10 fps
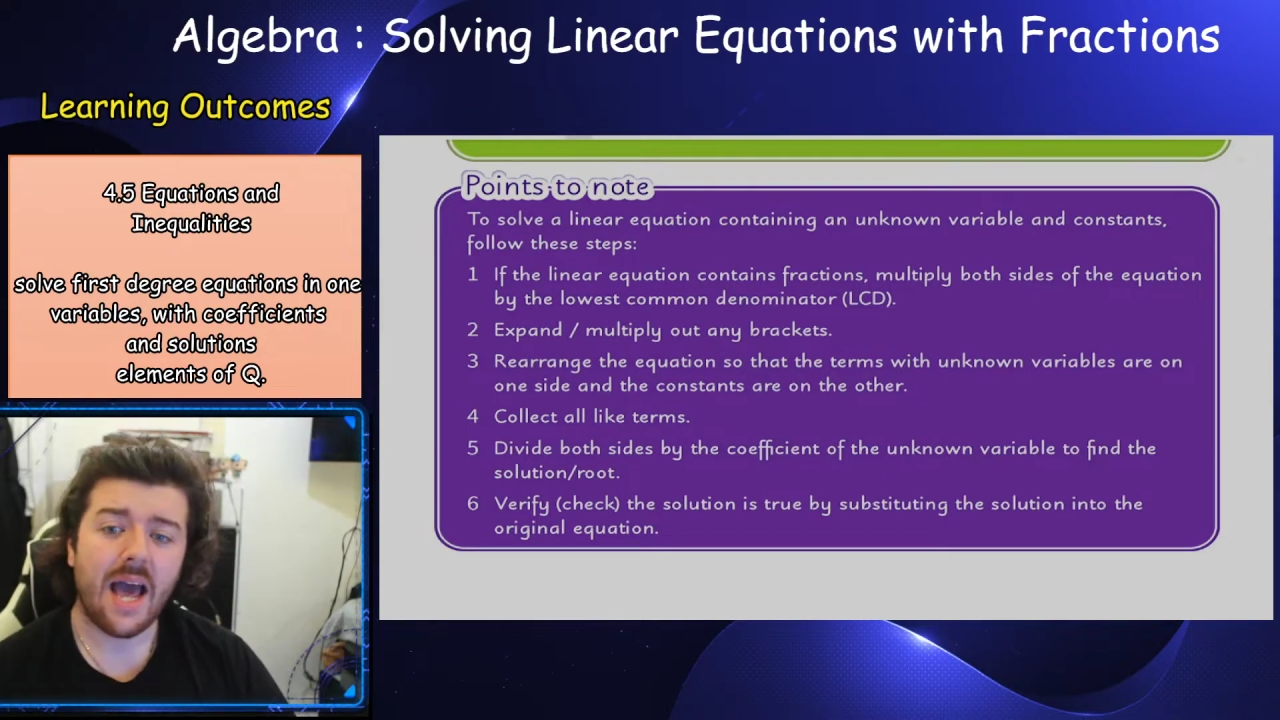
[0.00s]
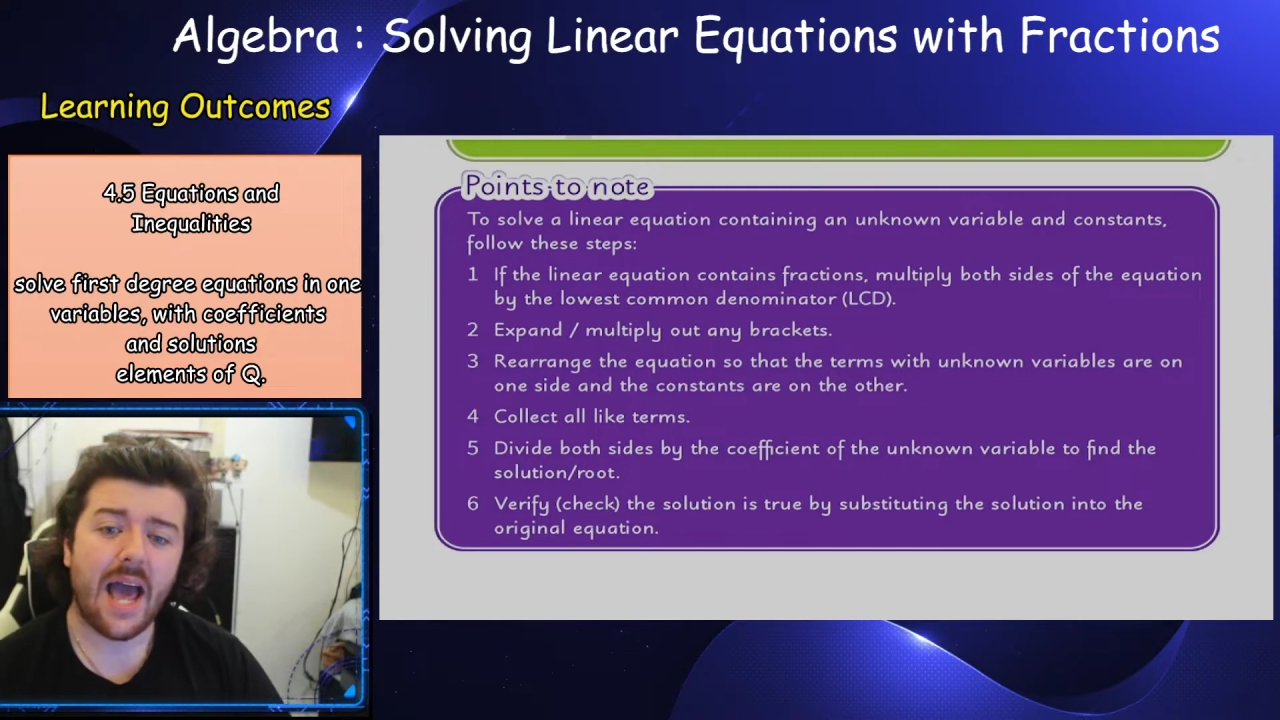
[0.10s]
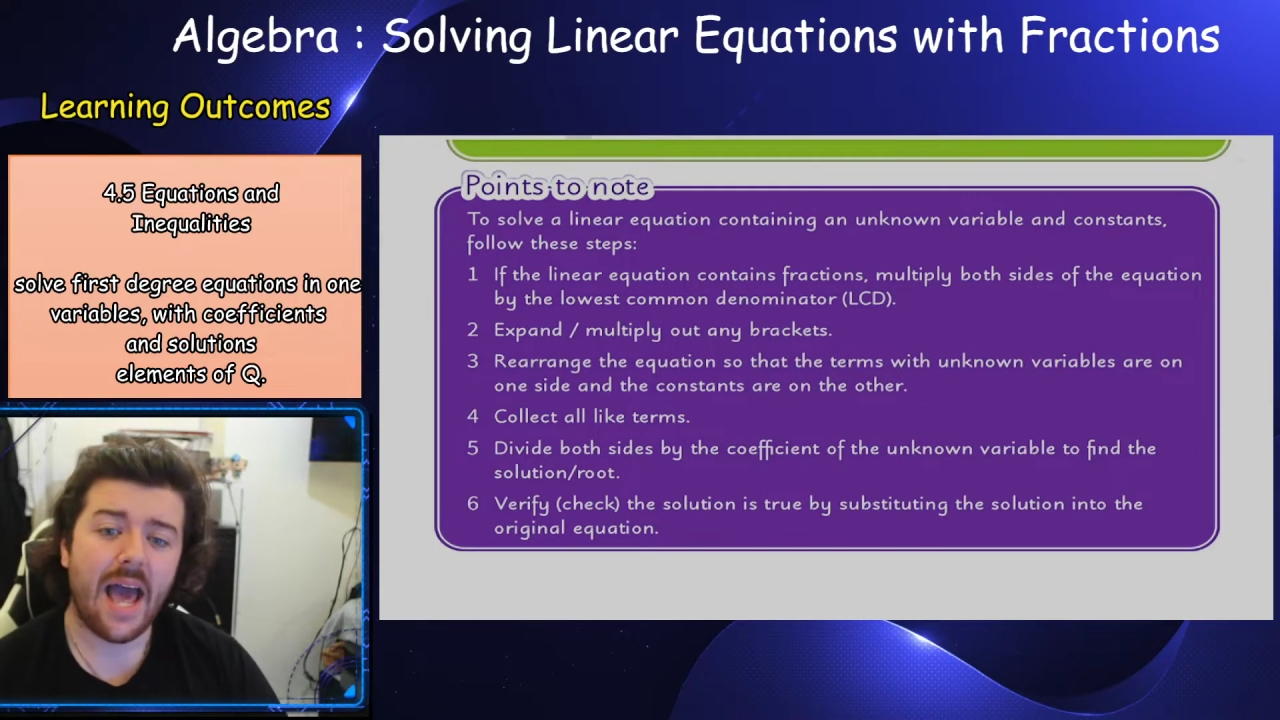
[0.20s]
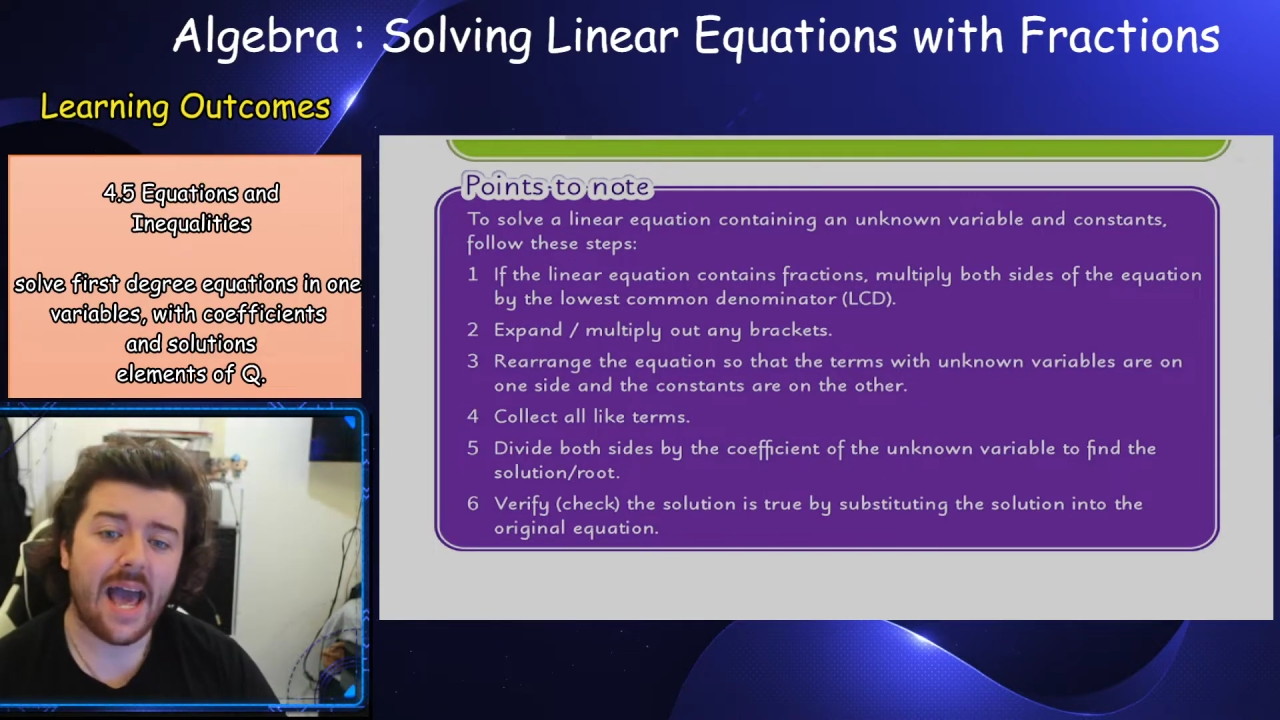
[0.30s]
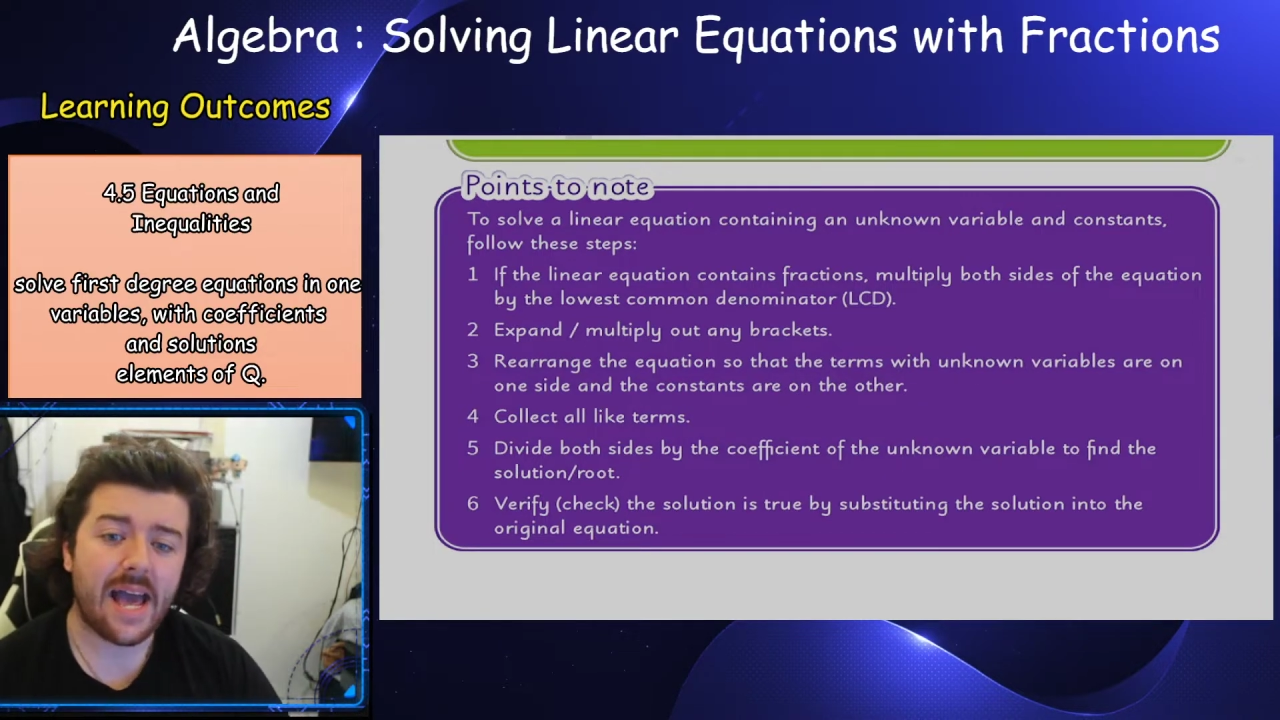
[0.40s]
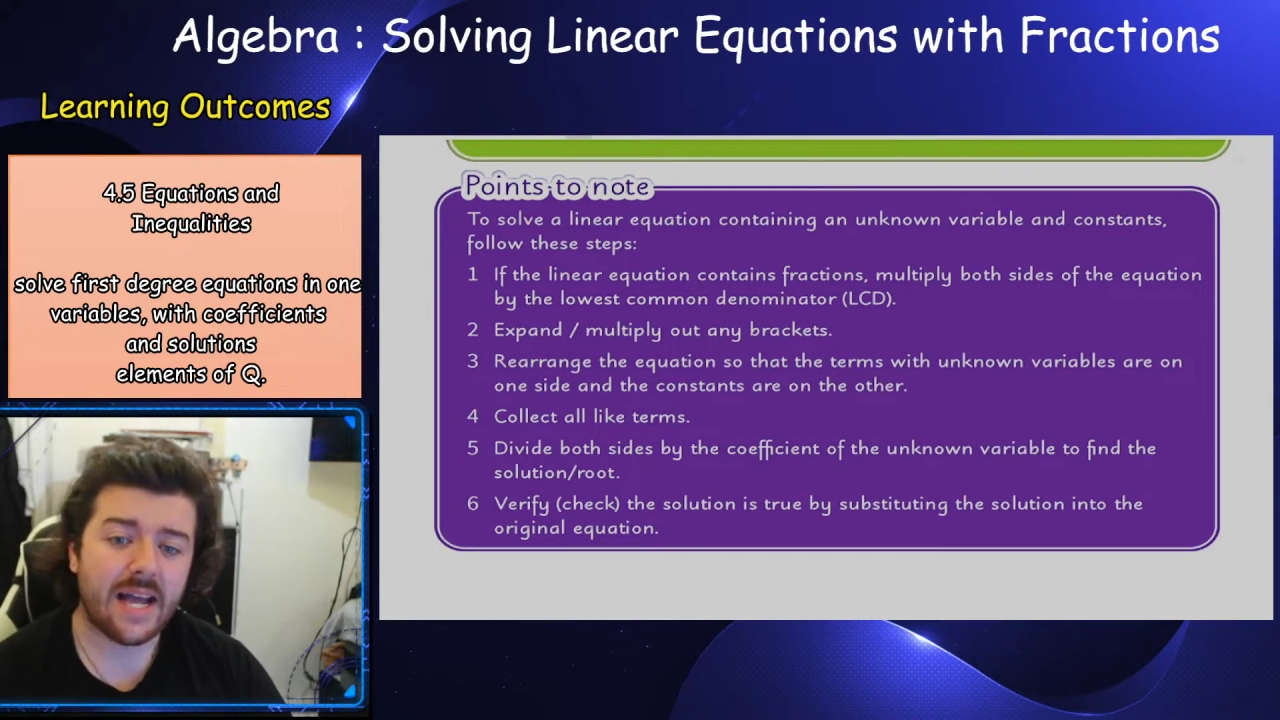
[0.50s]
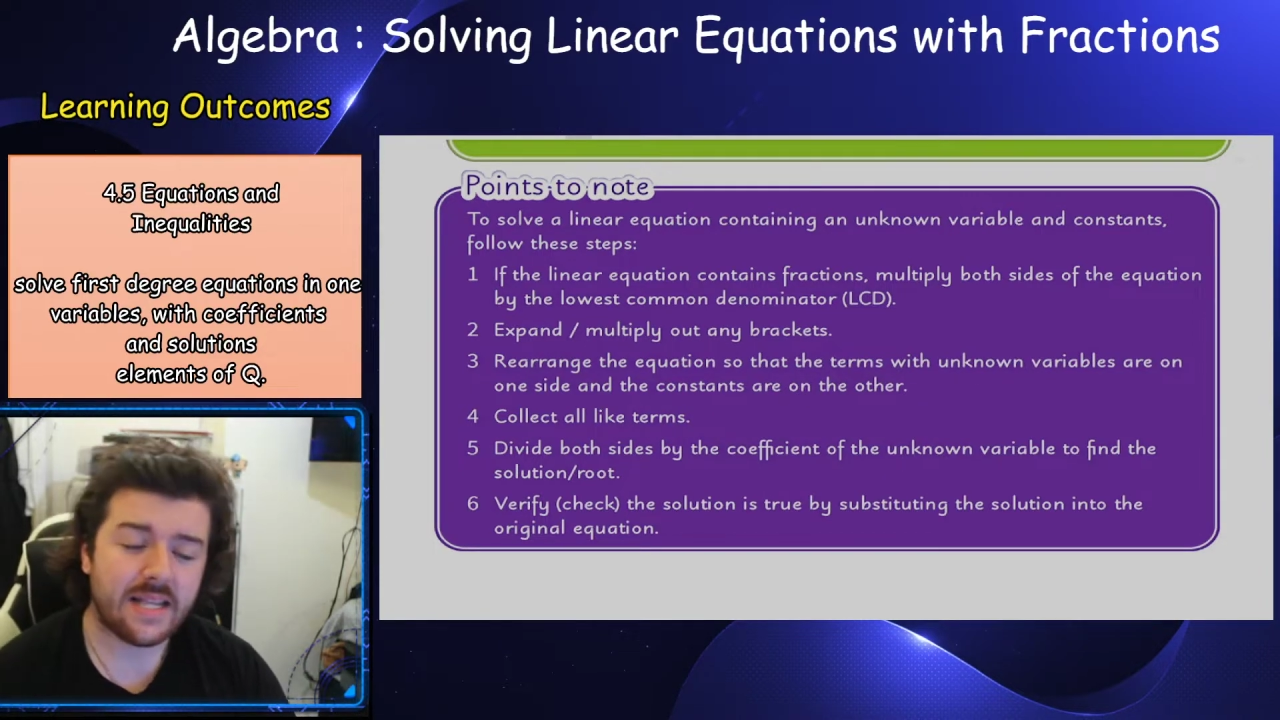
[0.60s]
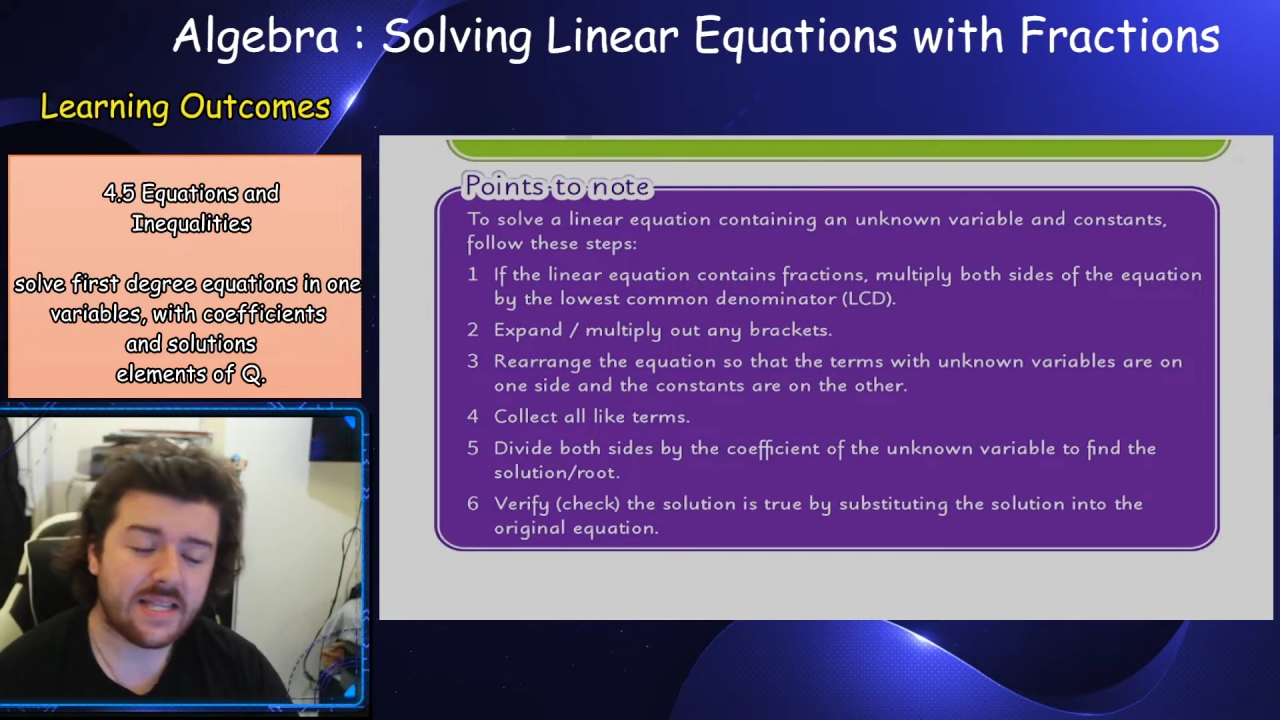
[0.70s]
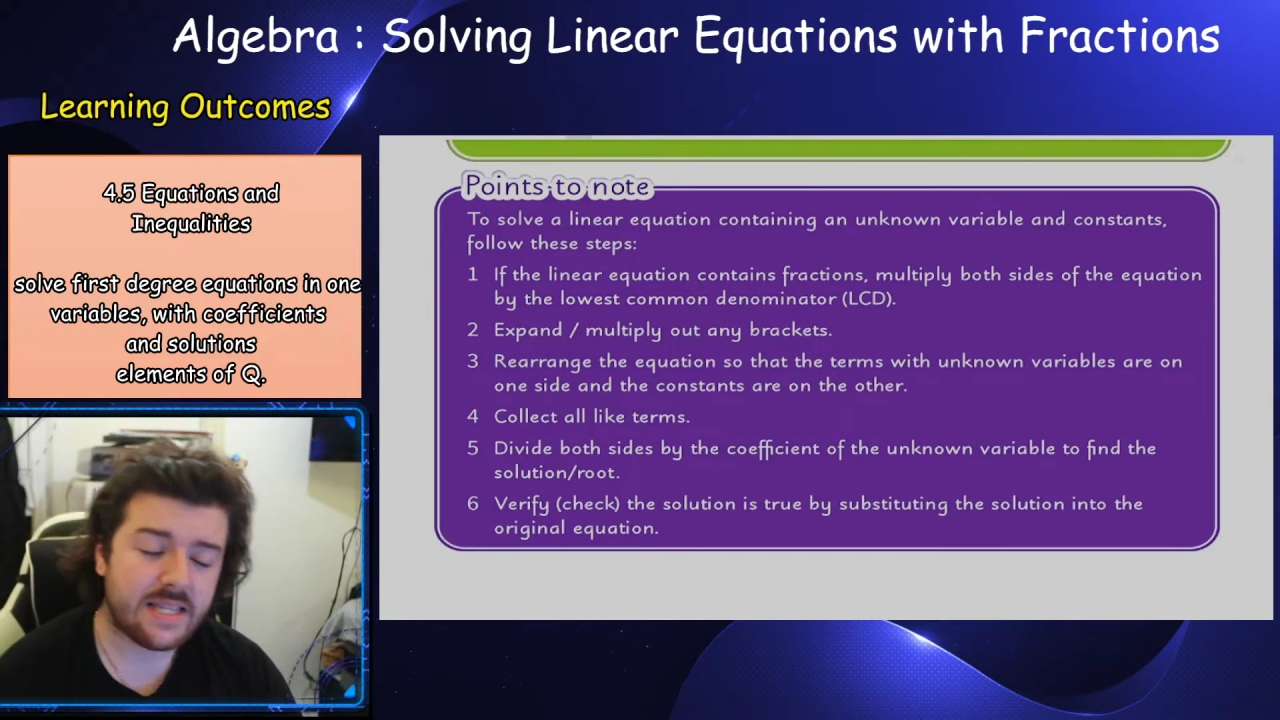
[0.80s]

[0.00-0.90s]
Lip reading: and